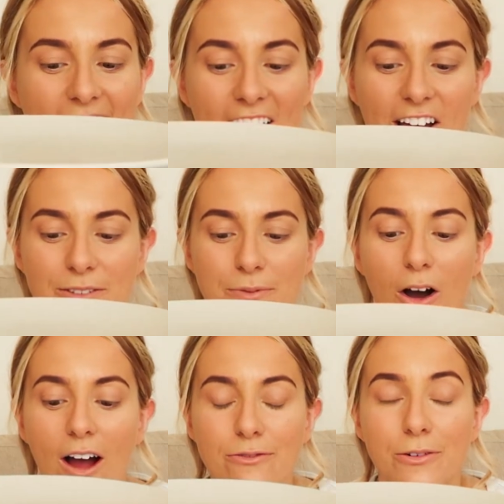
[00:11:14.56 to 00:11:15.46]

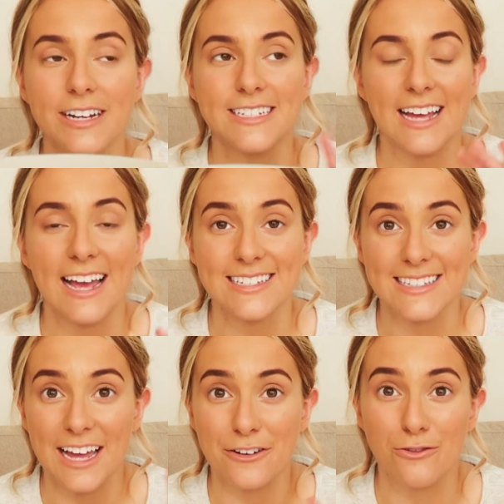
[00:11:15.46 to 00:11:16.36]
I've wanted a cake
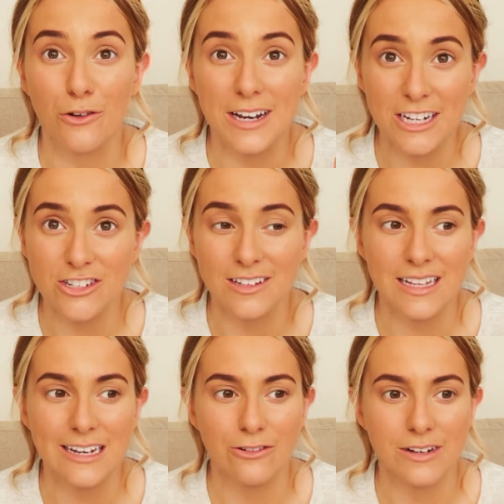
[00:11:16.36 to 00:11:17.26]
stand for literally
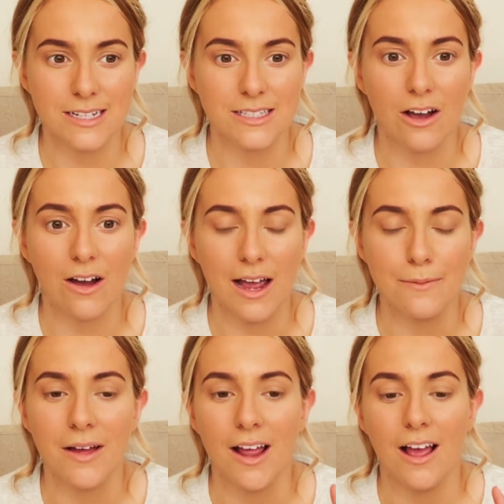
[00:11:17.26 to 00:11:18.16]
the longest
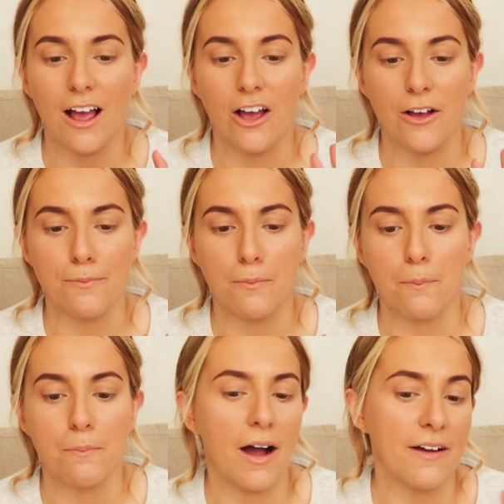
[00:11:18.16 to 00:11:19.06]
time,
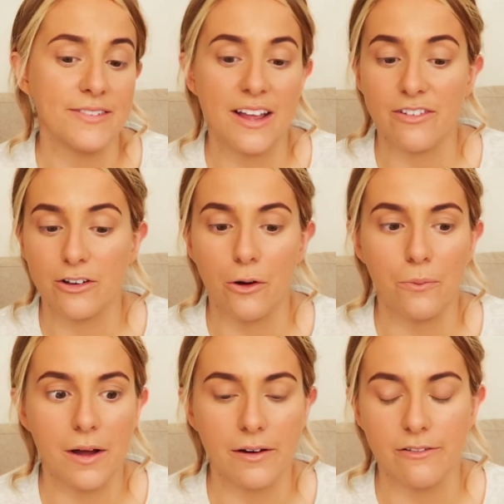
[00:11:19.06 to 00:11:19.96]
but I've never got
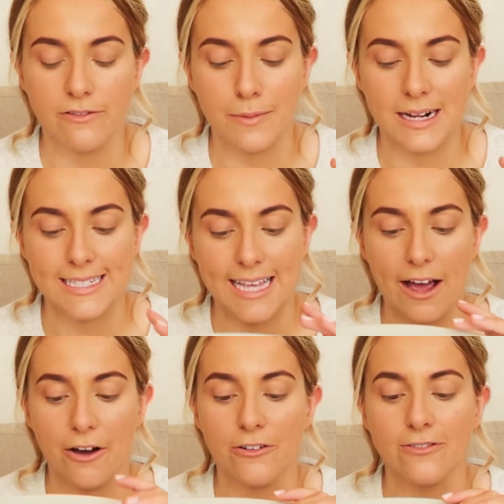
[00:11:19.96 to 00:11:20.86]
one for
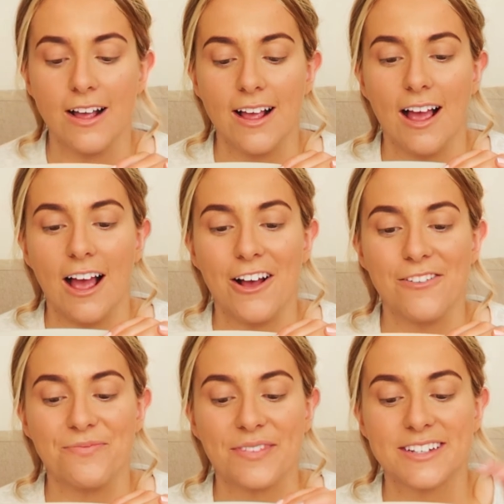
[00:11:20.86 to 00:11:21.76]
myself.
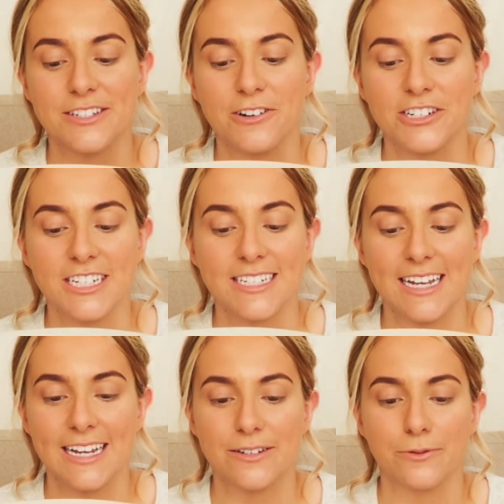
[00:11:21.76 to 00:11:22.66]
So what she
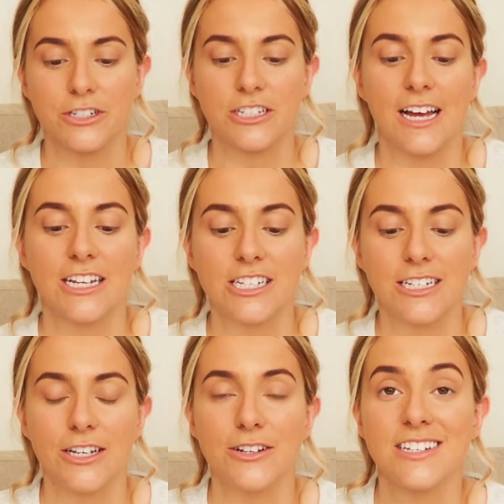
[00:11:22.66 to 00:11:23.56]
did was she actually
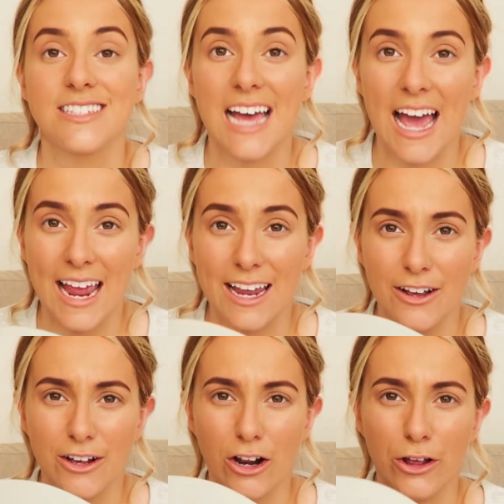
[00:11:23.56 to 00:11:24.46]
used
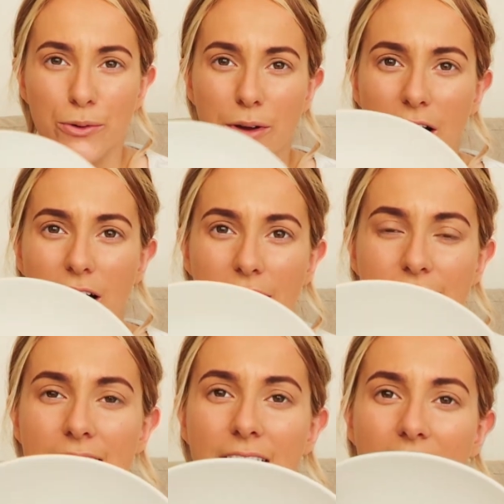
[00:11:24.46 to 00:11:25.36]
a glue gun